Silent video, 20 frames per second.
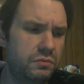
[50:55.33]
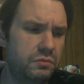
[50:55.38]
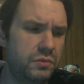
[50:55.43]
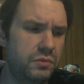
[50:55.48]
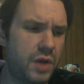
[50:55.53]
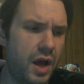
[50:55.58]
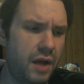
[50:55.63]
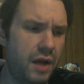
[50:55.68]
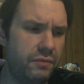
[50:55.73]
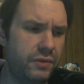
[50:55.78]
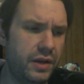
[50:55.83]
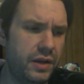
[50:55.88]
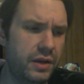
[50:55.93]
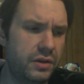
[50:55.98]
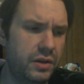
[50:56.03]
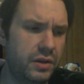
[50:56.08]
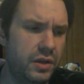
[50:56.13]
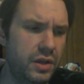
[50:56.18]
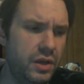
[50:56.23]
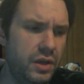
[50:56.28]

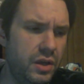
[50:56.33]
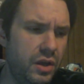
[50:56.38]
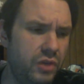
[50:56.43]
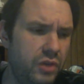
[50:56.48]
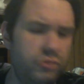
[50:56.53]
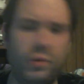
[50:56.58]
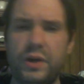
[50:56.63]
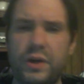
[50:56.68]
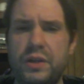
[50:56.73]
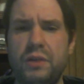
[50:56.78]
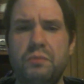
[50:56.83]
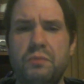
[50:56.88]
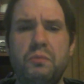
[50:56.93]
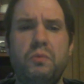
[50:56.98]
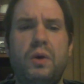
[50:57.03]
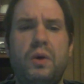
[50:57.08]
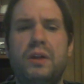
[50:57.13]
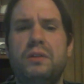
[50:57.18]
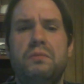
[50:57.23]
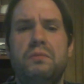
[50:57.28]
conflict is what
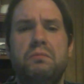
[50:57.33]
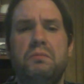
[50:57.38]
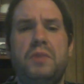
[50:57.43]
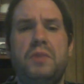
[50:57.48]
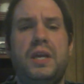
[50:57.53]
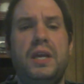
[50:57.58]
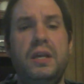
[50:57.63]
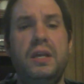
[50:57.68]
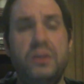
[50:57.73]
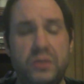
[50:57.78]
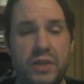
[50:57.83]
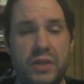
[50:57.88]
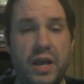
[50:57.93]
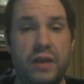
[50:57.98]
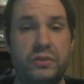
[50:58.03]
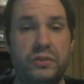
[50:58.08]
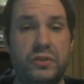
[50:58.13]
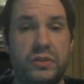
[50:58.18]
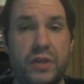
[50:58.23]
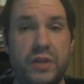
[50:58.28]
he
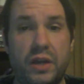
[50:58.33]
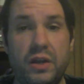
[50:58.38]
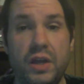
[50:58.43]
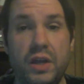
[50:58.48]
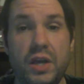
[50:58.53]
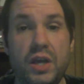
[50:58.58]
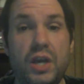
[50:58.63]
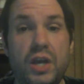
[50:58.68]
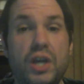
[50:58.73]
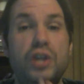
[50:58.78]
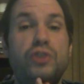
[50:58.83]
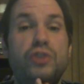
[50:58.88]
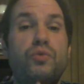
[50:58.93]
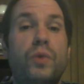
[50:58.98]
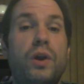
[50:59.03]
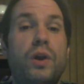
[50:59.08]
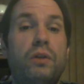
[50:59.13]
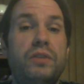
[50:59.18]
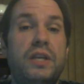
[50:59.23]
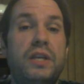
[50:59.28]
says is that
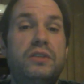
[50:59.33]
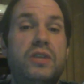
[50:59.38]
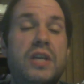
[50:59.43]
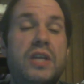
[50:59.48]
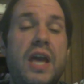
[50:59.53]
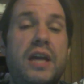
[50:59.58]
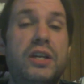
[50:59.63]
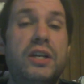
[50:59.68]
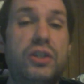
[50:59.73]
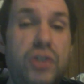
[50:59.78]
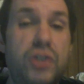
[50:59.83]
Israel needs to get it